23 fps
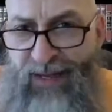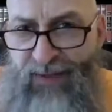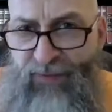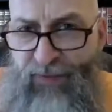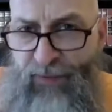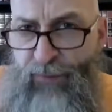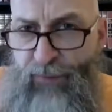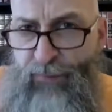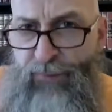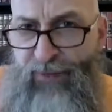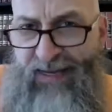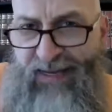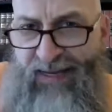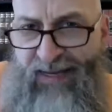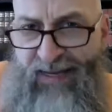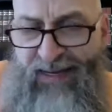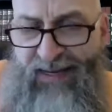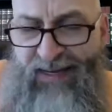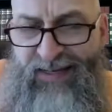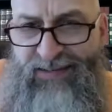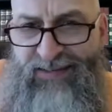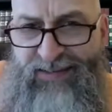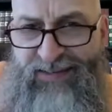the
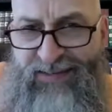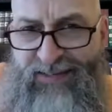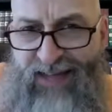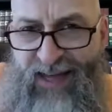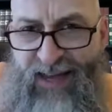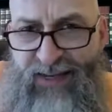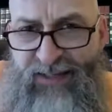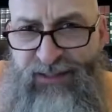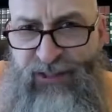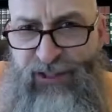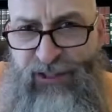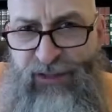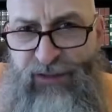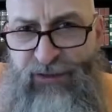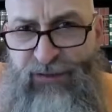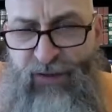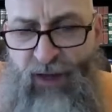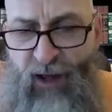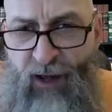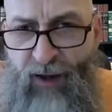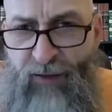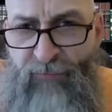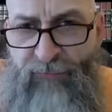beginning stages
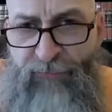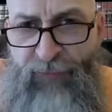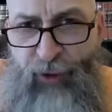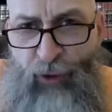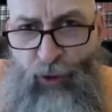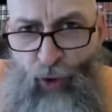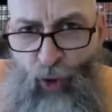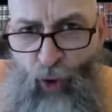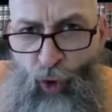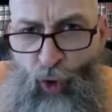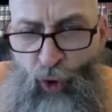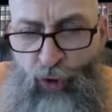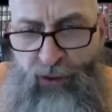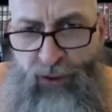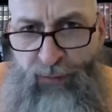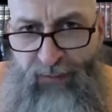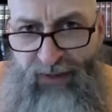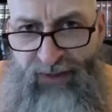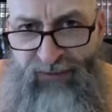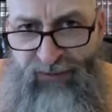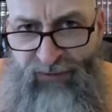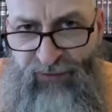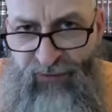of their
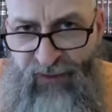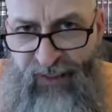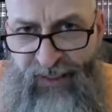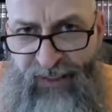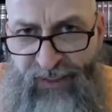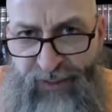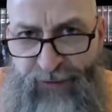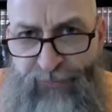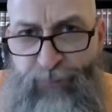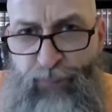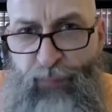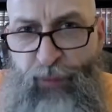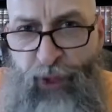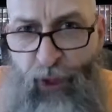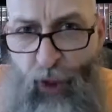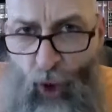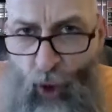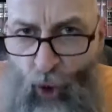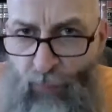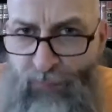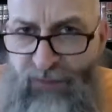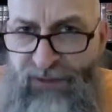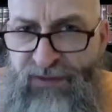ultimate sin
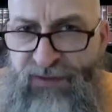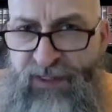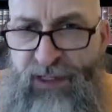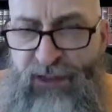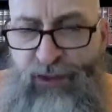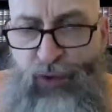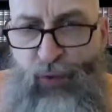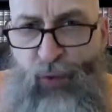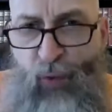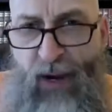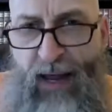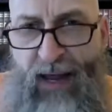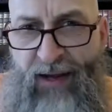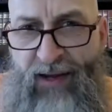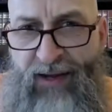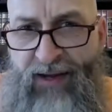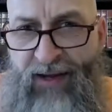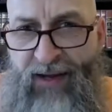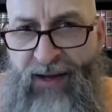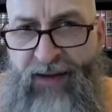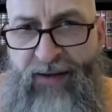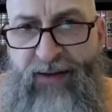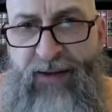
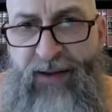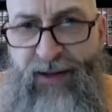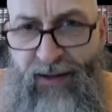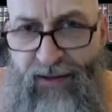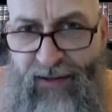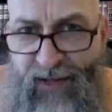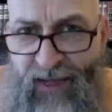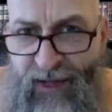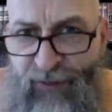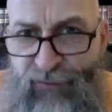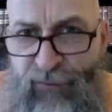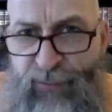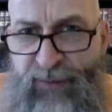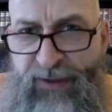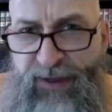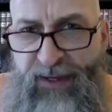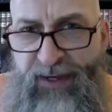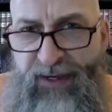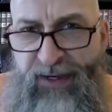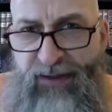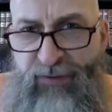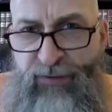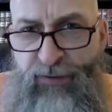homosexuality,
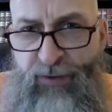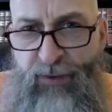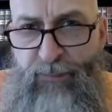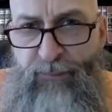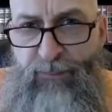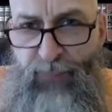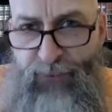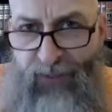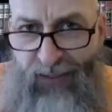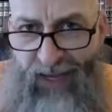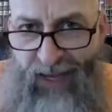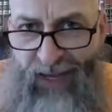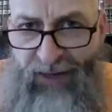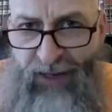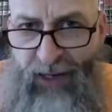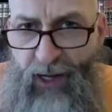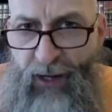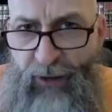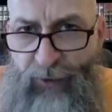lesbianism, and other